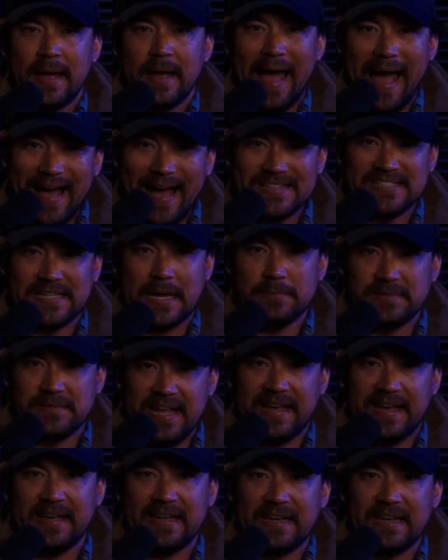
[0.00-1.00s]
As I'm
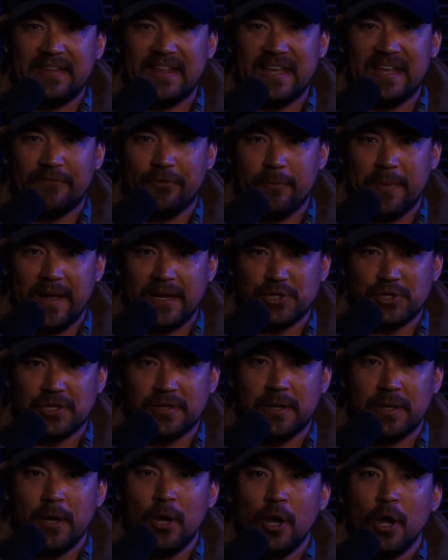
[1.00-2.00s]
taking in the
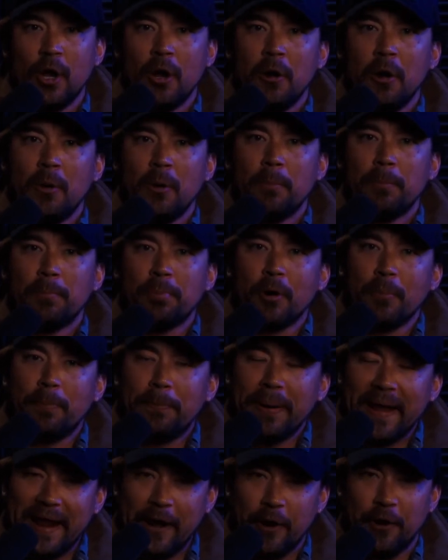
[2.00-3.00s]
information,
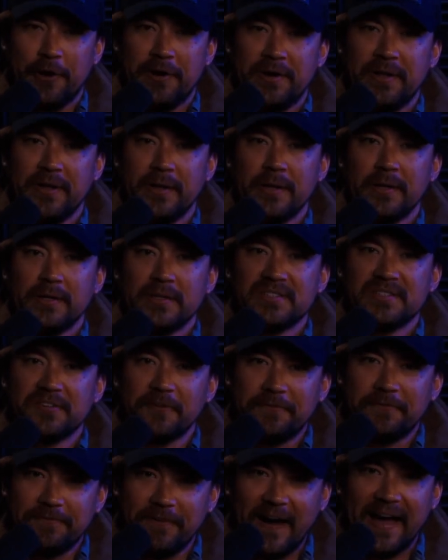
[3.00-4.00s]
prepared to
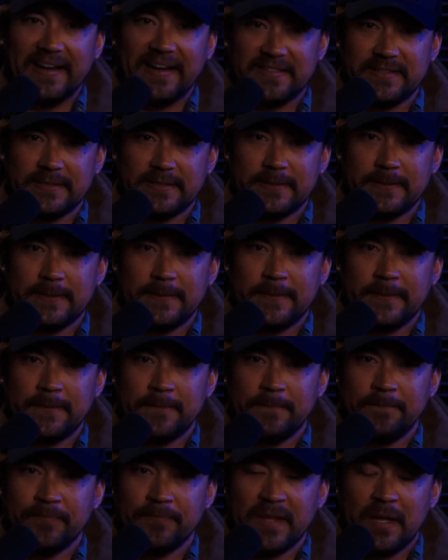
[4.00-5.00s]
fight.
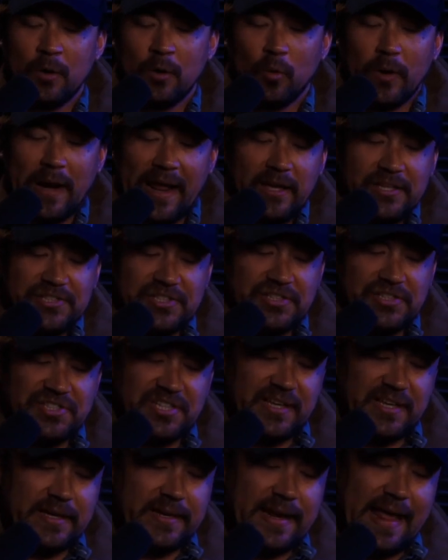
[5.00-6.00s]
What I used to
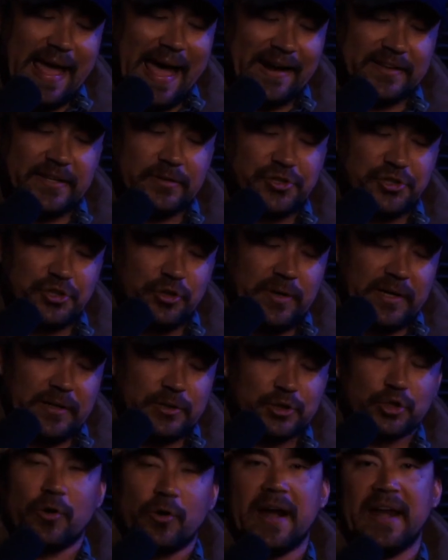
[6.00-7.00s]
see in active shooting
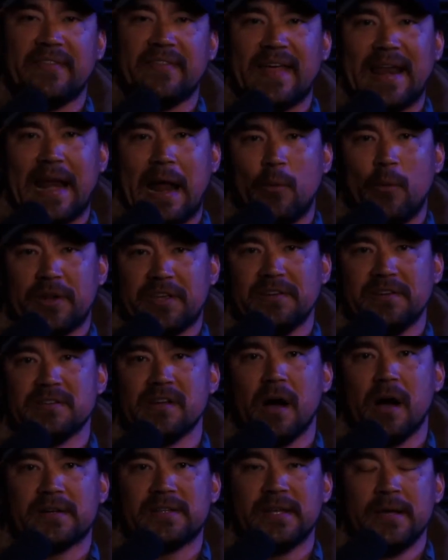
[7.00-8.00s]
training that I would
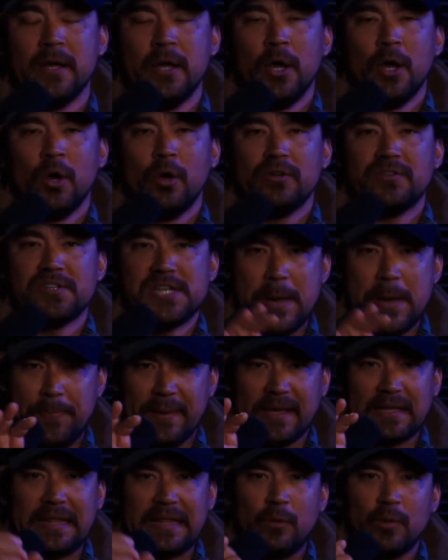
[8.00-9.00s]
conduct
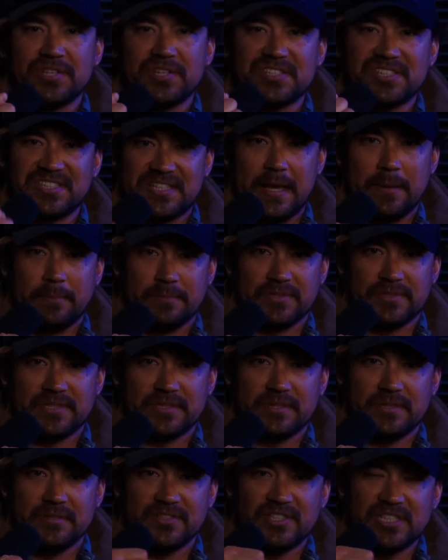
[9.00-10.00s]
typically was
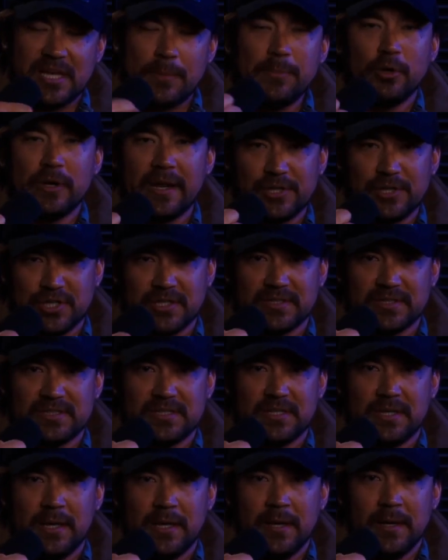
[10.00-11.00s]
simunitions,
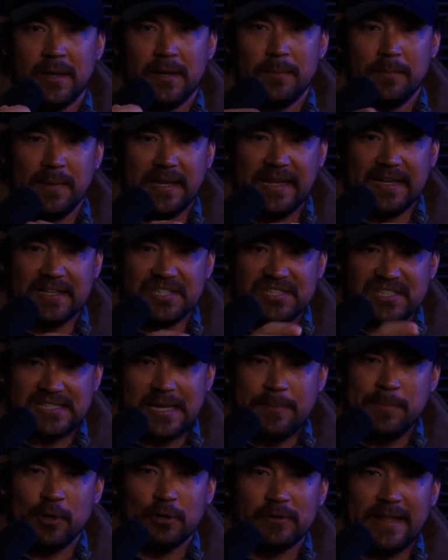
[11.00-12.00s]
meaning
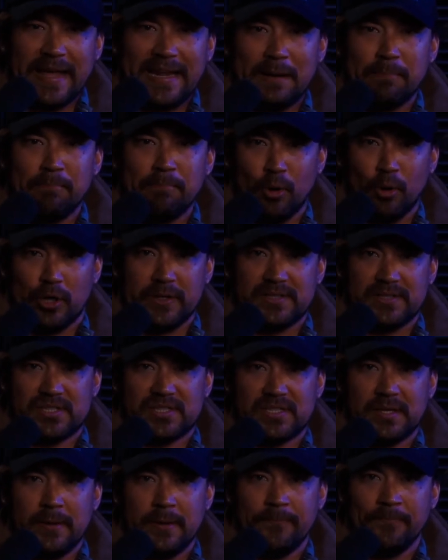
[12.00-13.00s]
simulated
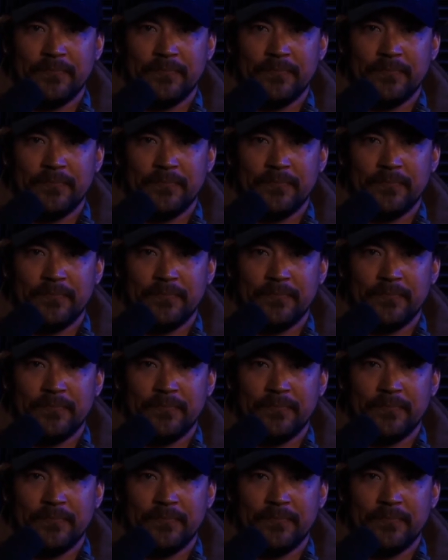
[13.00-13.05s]
bullets.